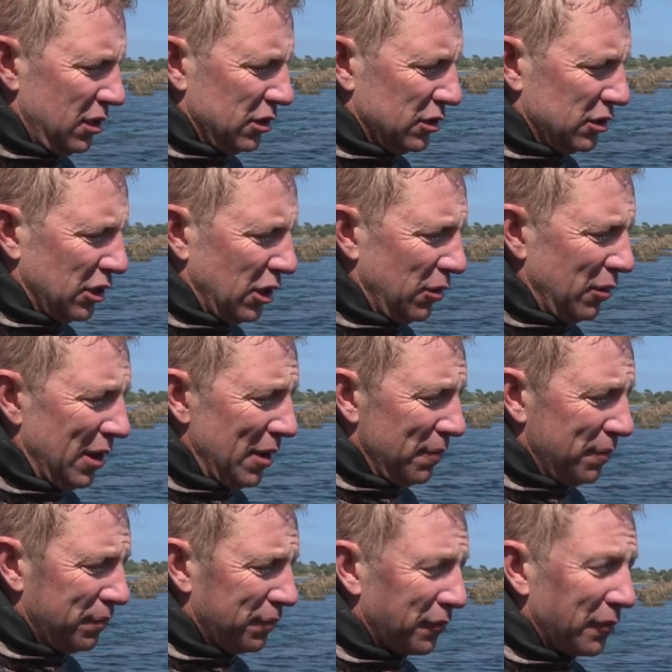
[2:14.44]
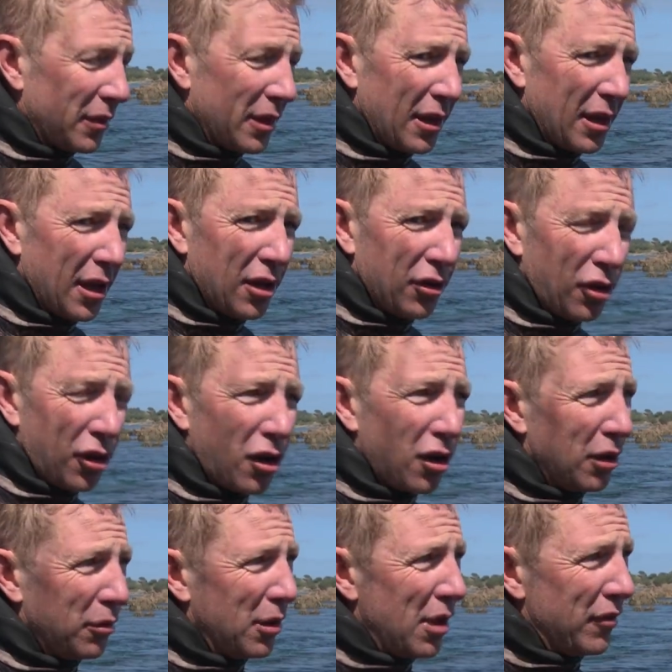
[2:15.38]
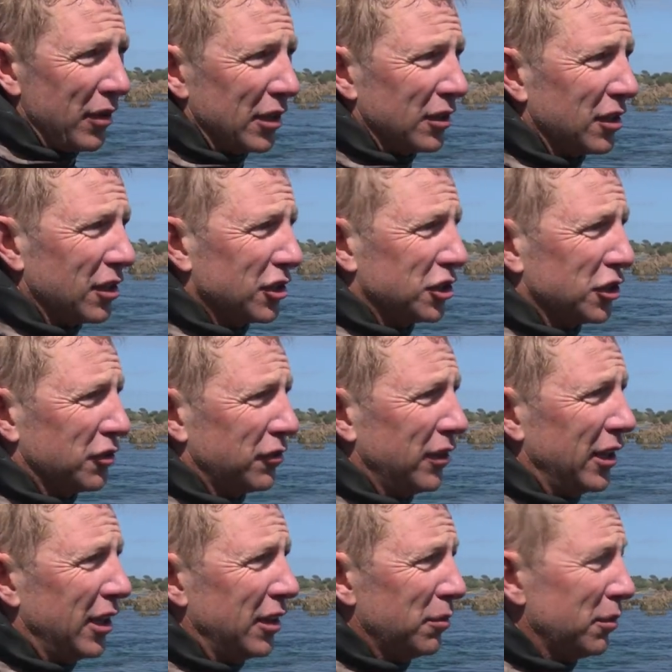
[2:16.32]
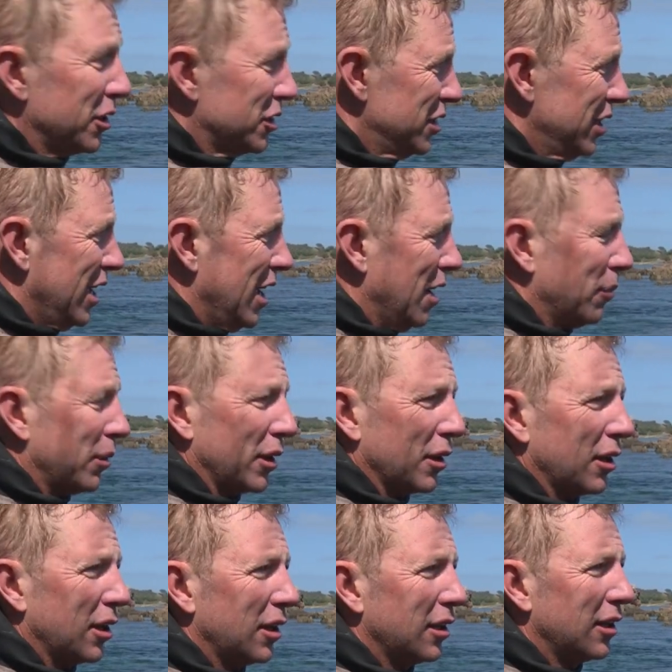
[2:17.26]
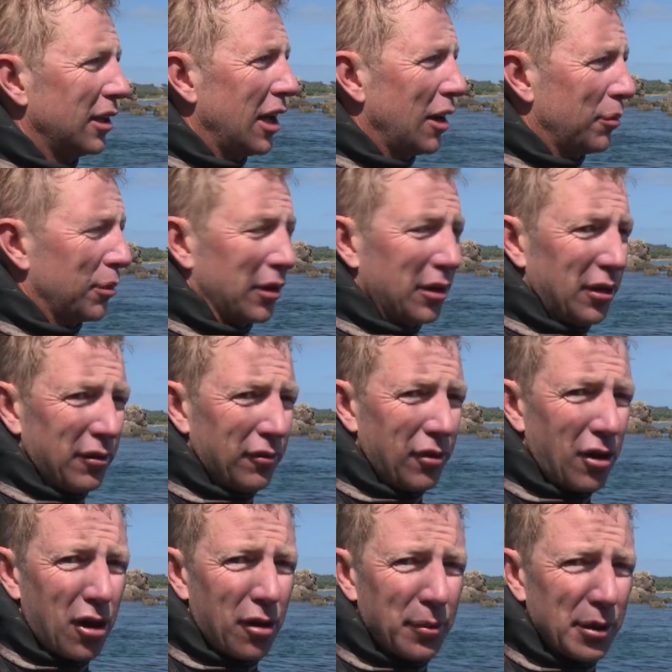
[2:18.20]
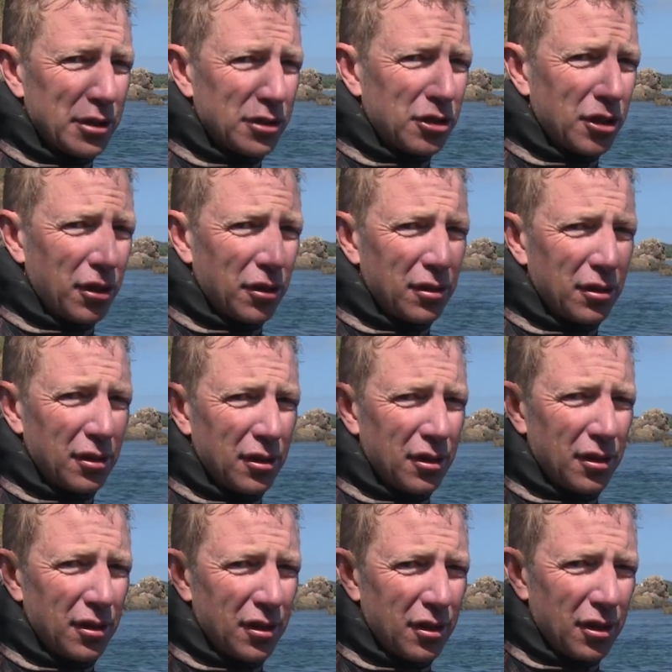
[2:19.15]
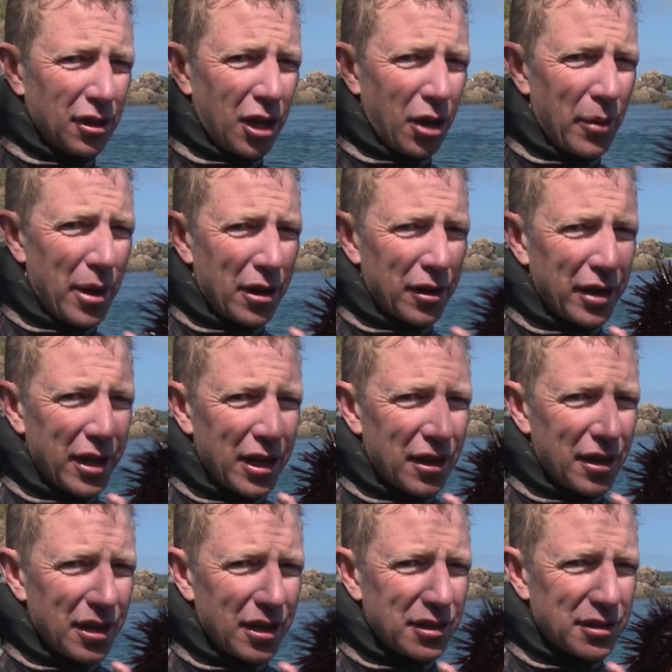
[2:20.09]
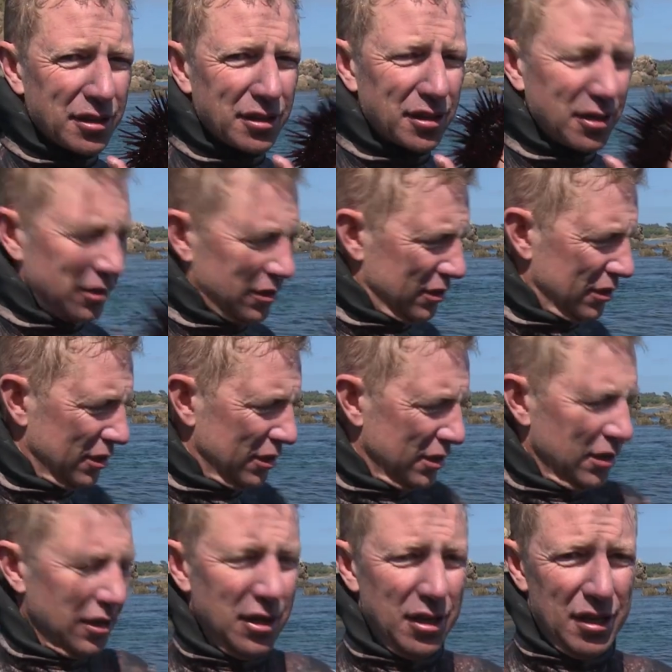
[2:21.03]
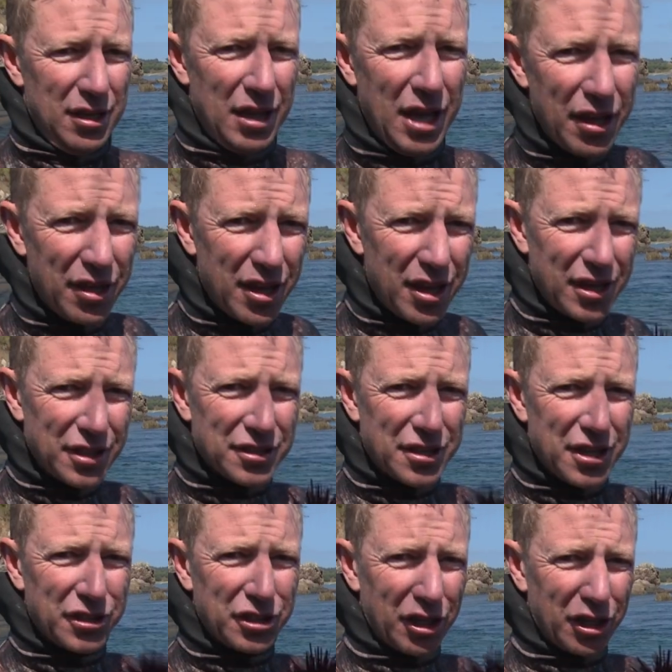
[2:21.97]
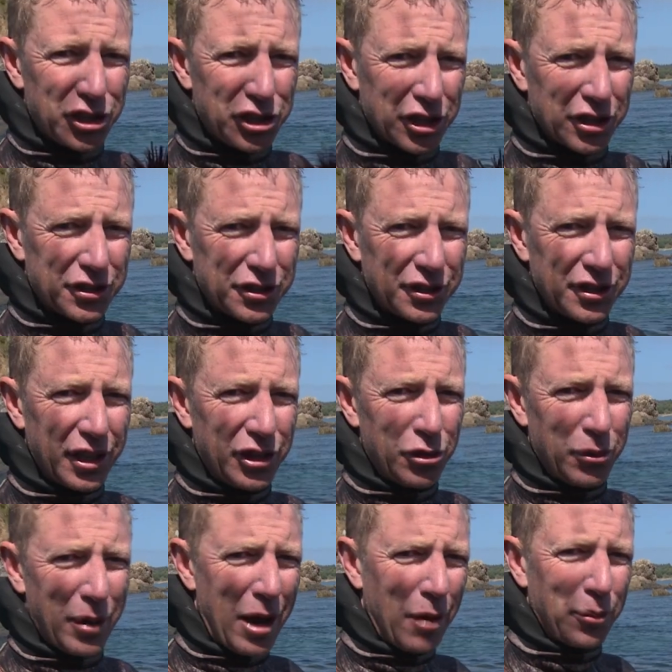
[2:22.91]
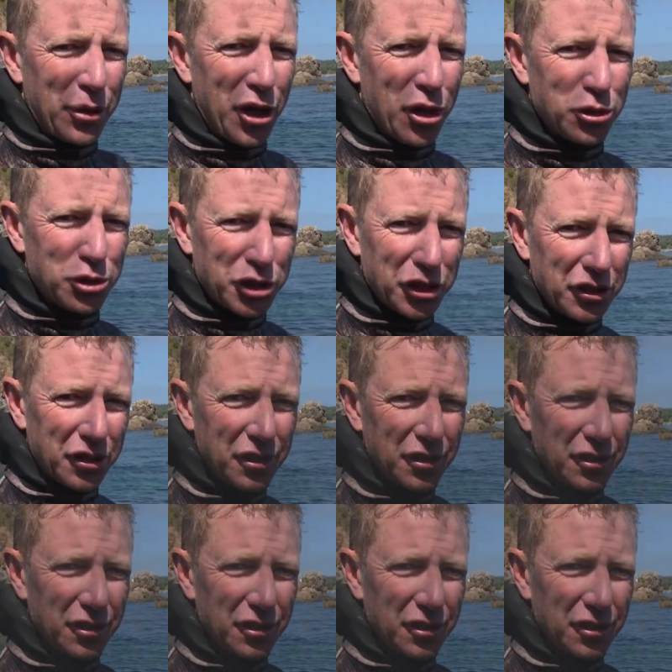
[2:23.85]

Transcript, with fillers: So um, not only we're we having a delicious feed, we're actually helping okay. the helping the environment. So, so go out and eat these and these. They're delicious, and you'll help the ocean.